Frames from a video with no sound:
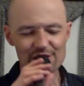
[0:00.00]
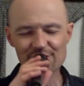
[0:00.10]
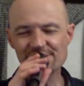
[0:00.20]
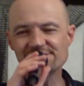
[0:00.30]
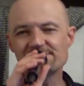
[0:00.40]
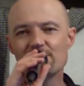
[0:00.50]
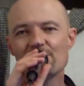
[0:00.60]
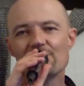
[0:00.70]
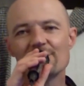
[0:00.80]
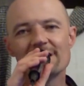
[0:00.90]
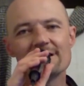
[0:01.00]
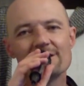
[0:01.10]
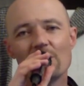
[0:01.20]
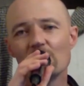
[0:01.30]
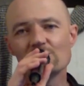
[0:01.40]
It's burning
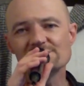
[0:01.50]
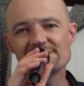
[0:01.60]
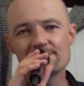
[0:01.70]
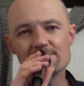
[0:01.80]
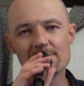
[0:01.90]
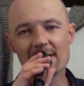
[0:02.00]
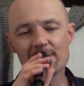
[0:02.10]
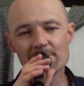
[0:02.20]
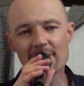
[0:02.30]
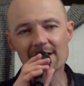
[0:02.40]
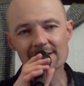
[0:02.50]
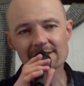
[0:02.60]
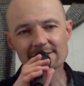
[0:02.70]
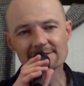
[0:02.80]
holes in my mind.